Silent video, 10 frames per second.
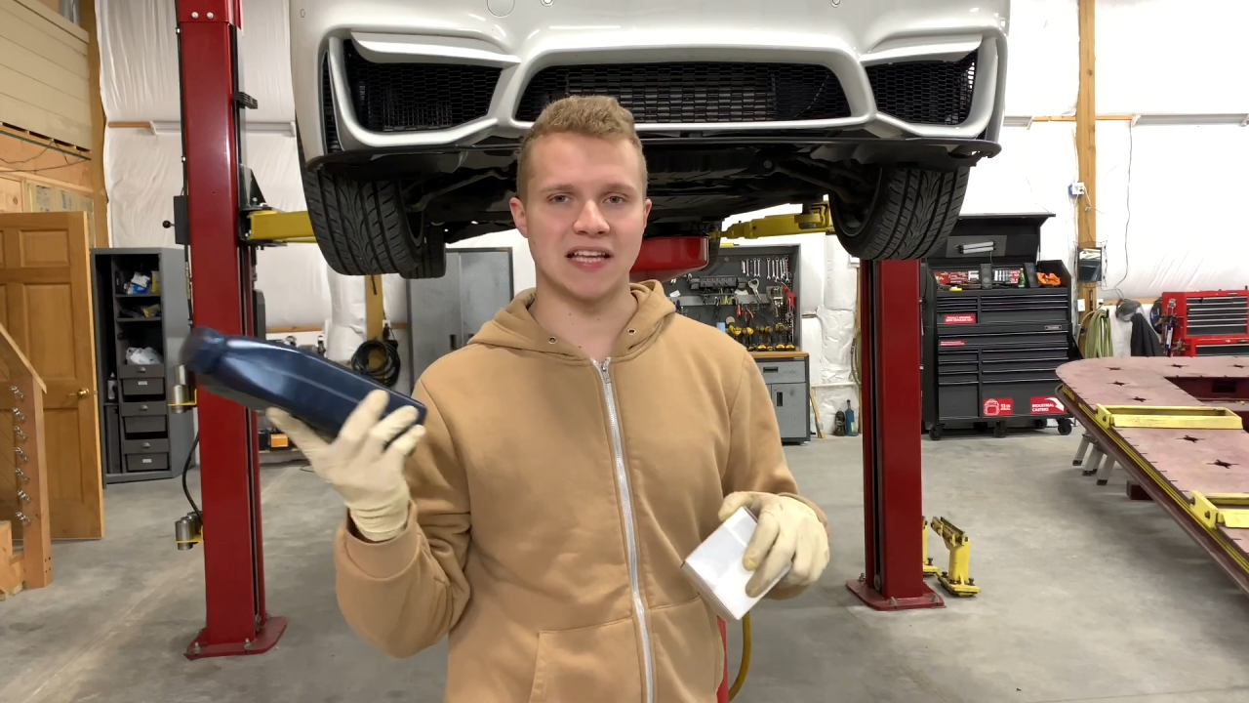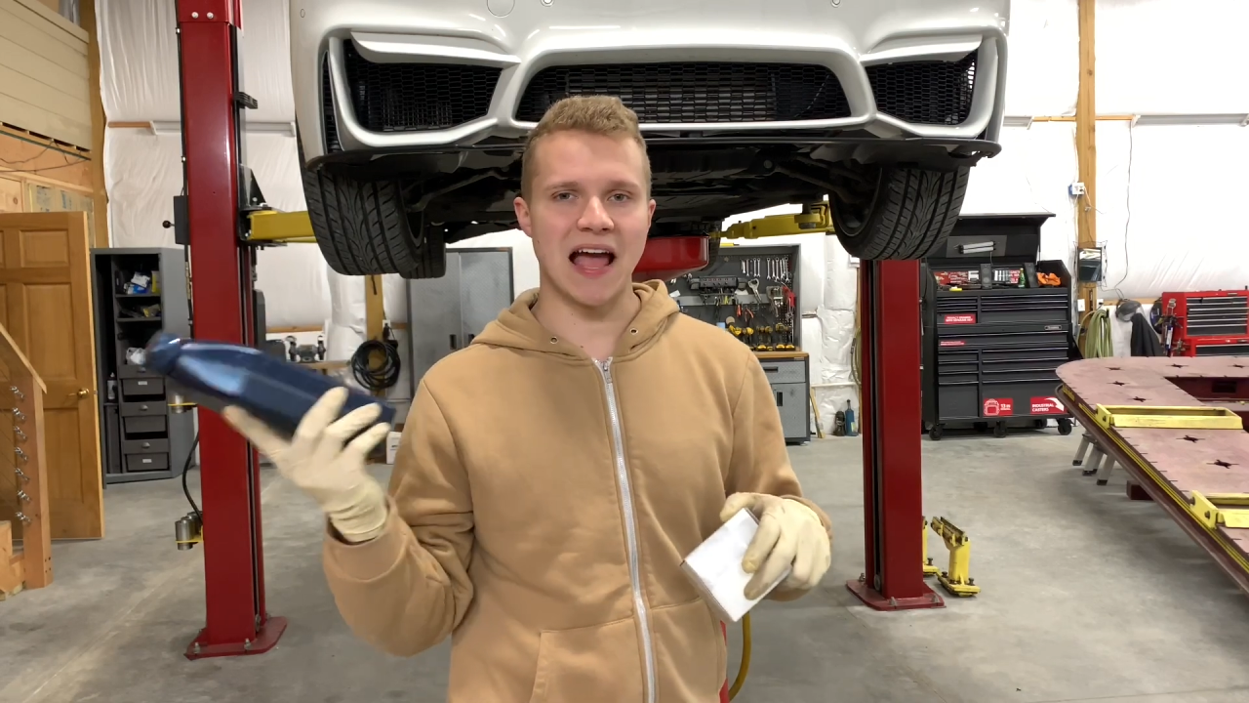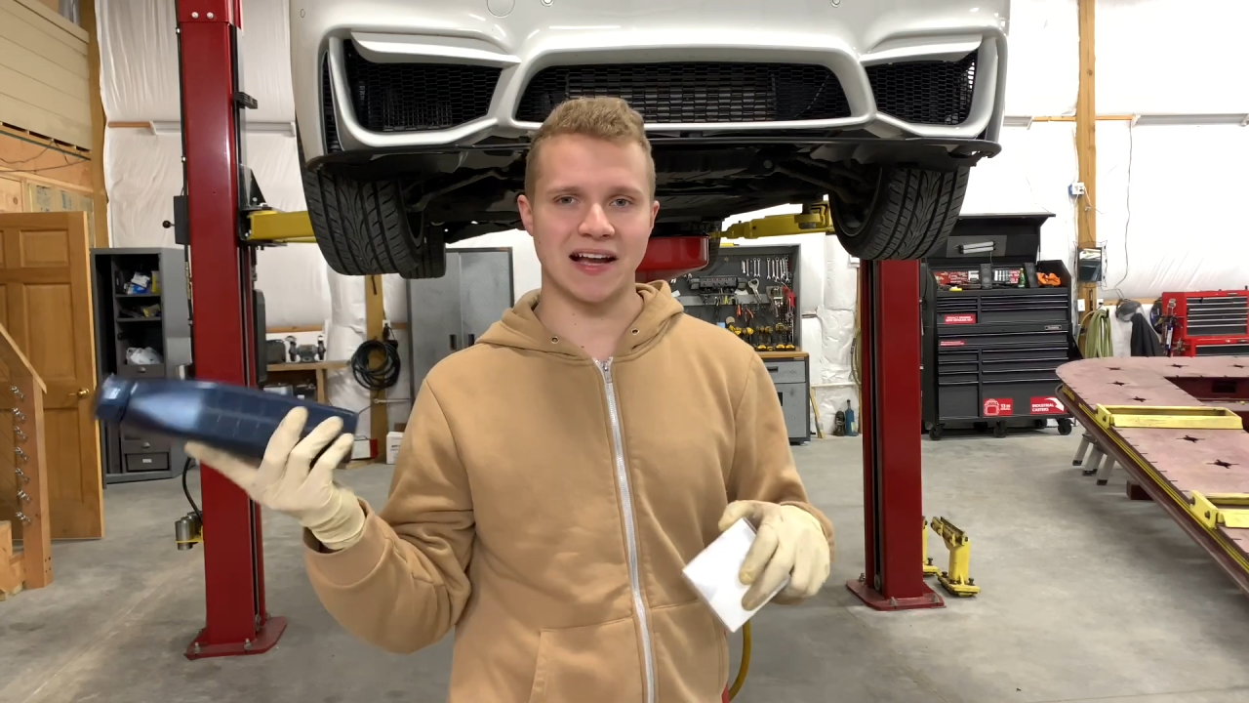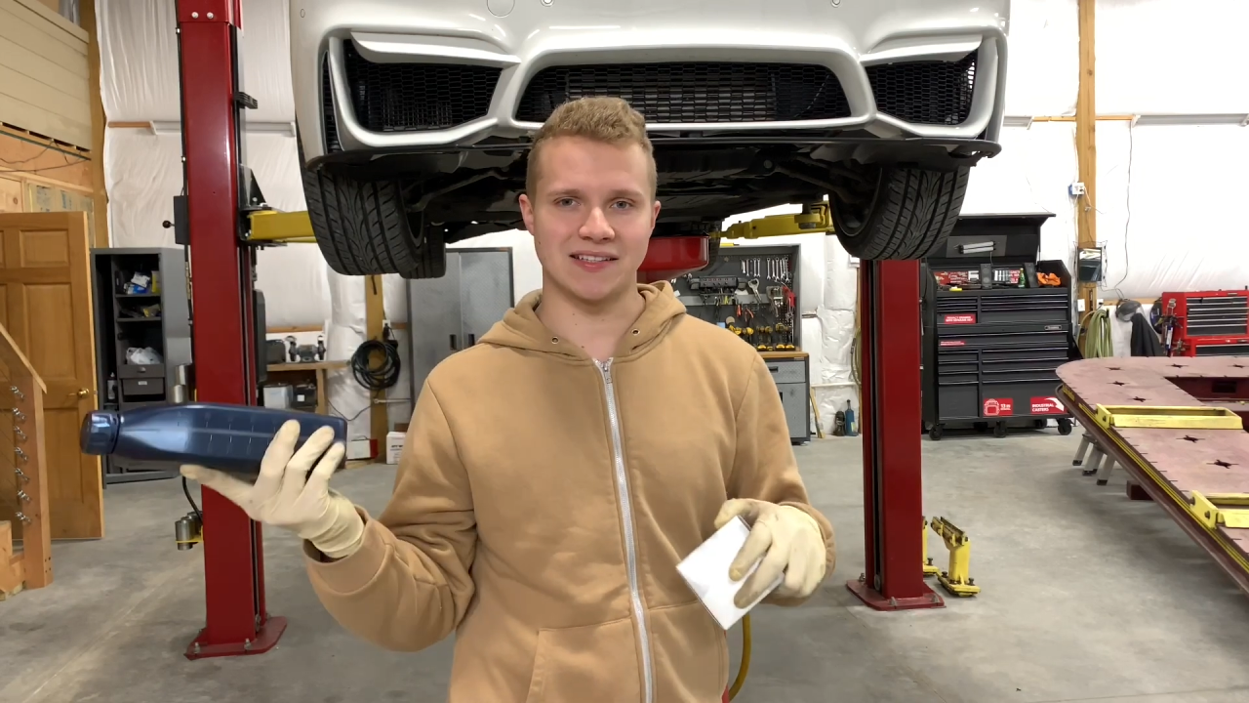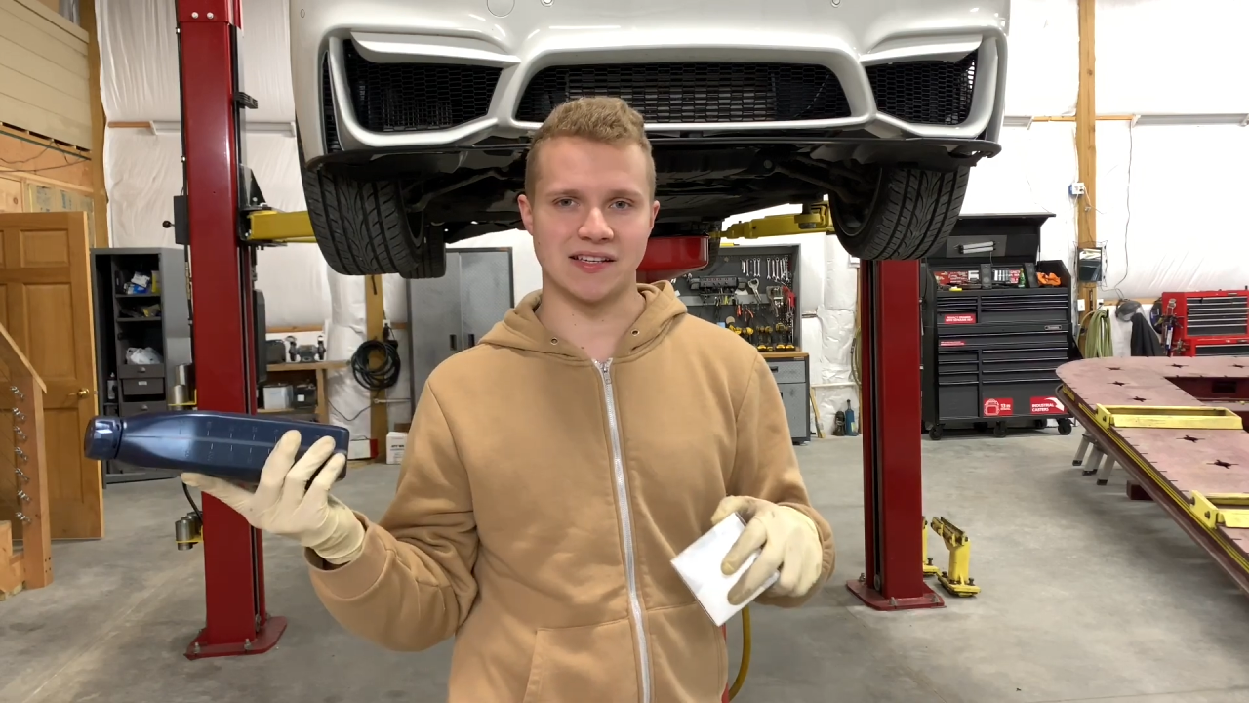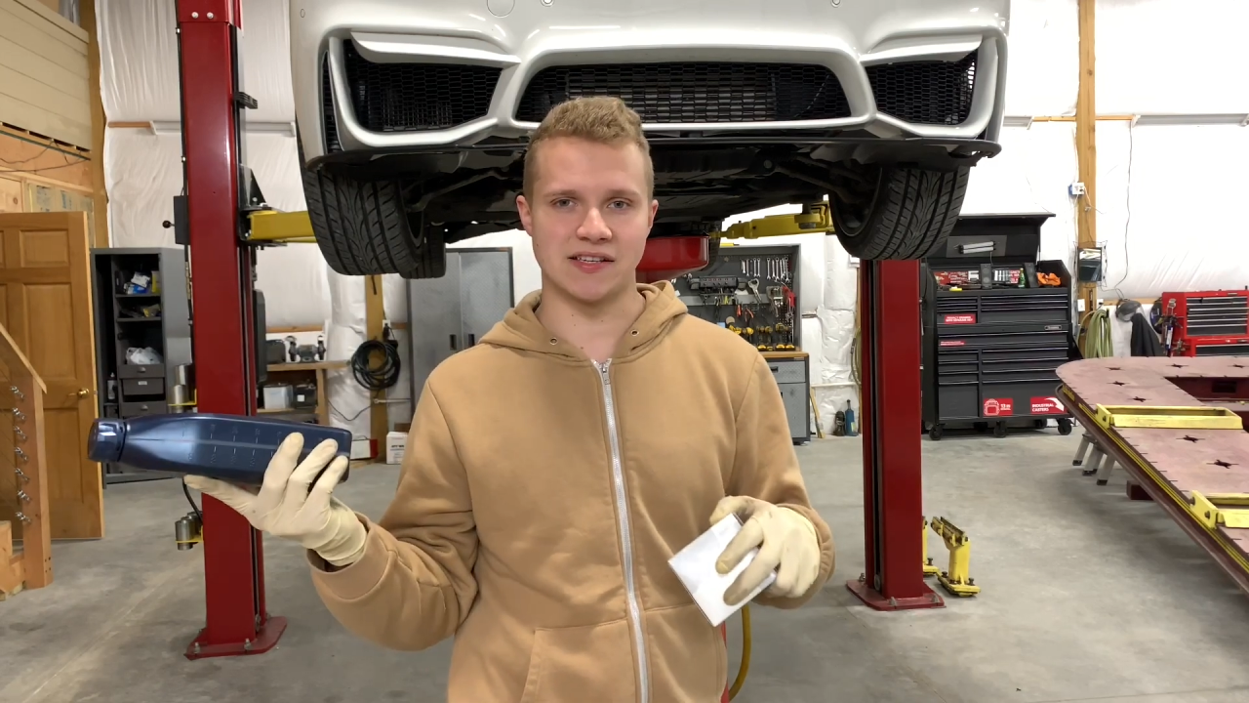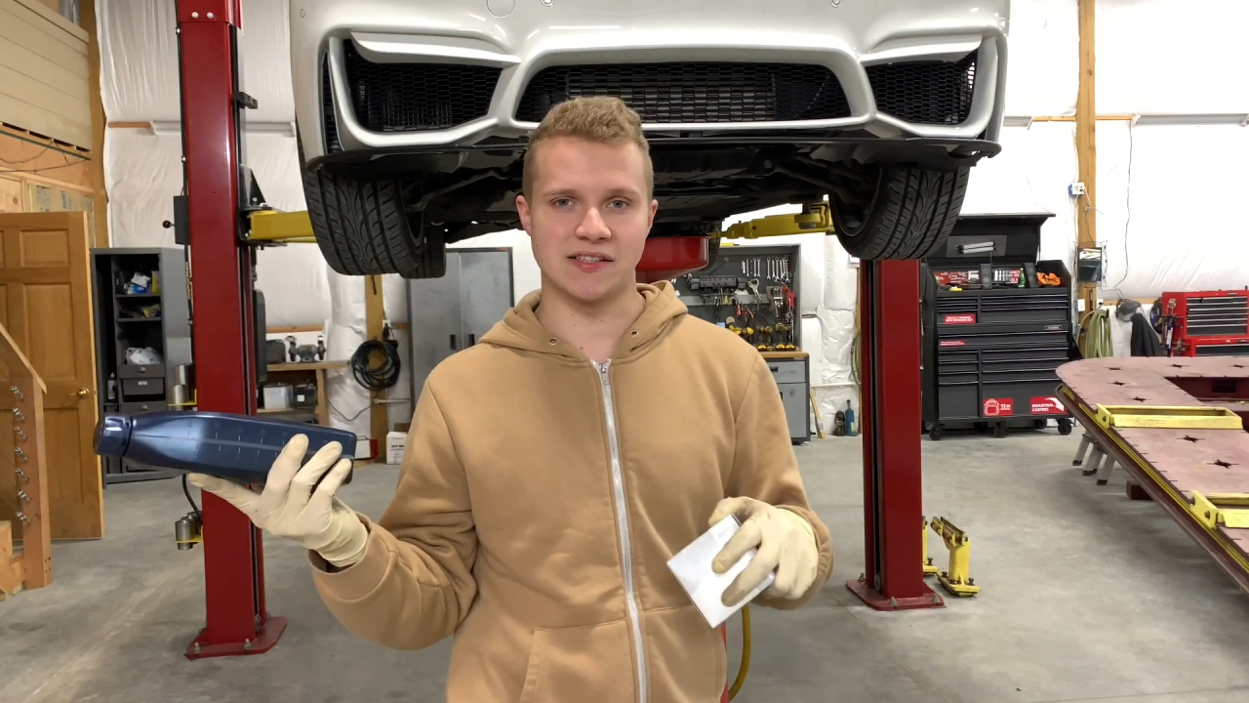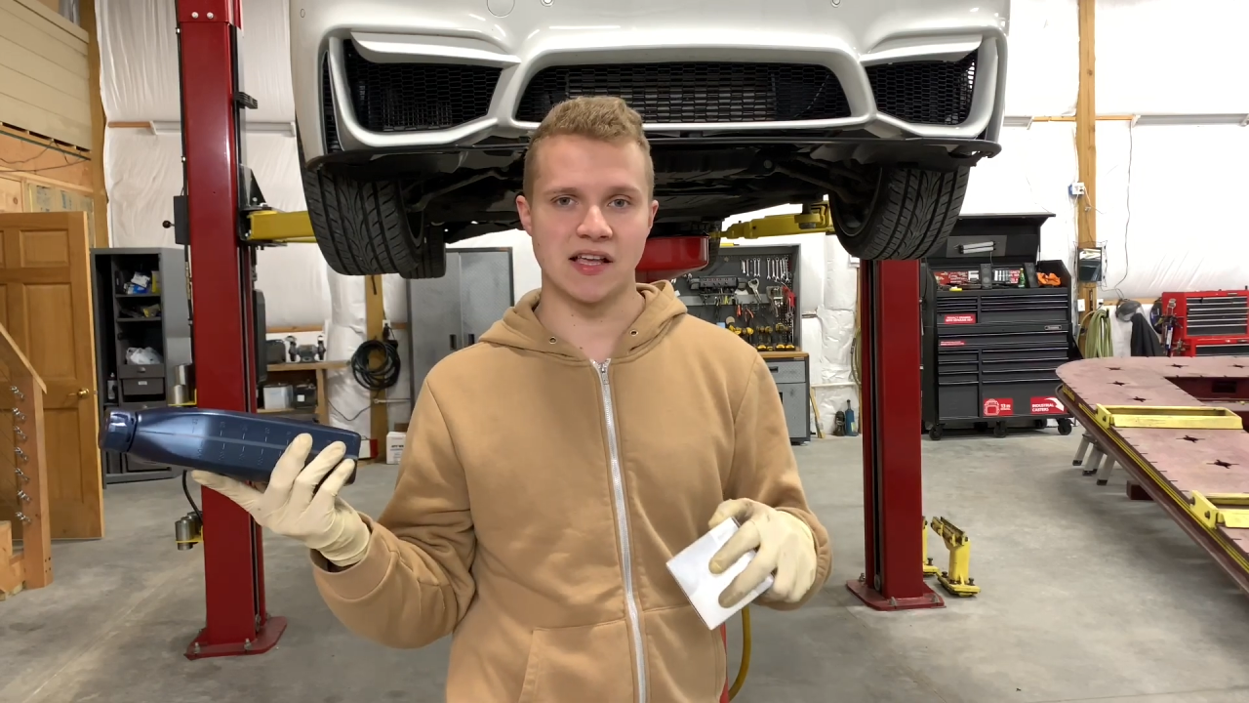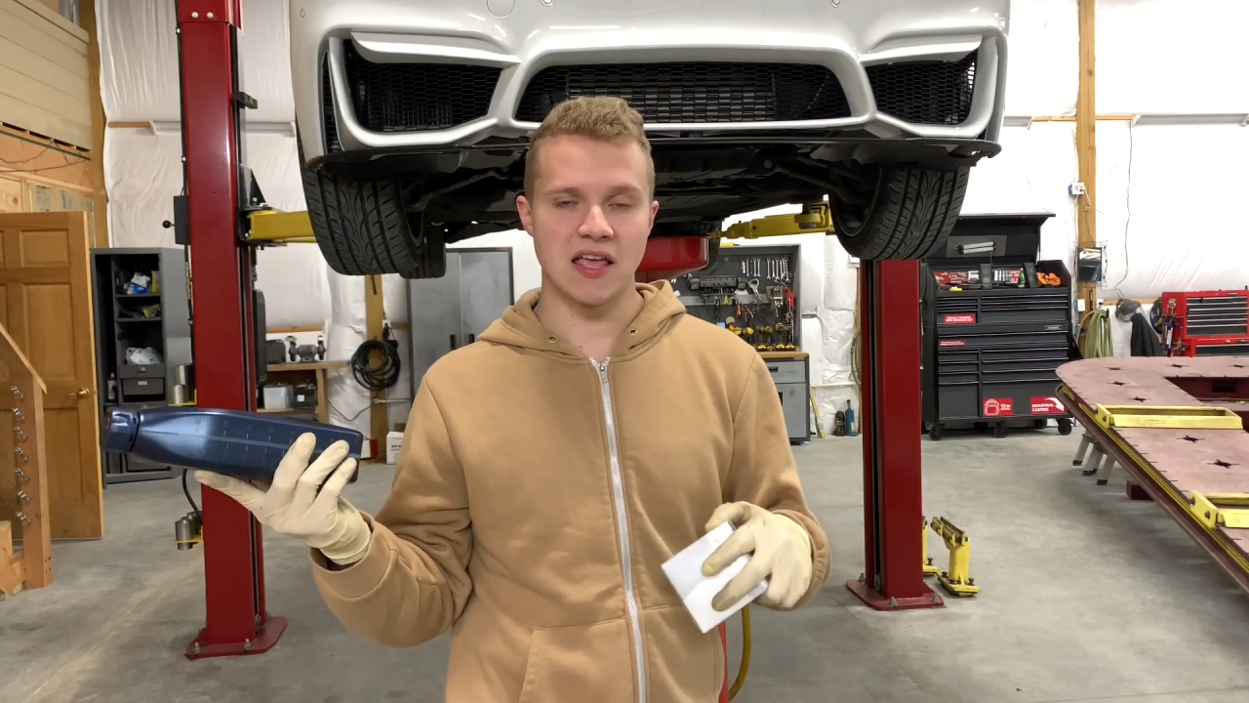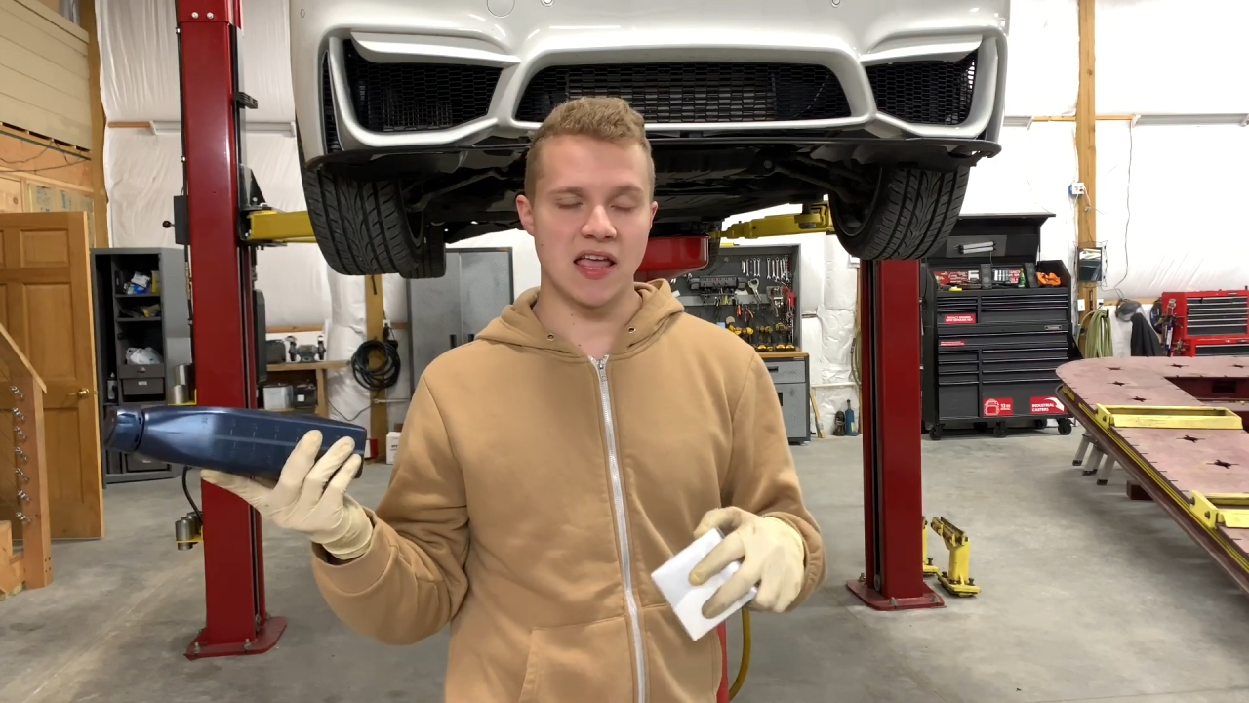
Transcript: taxes,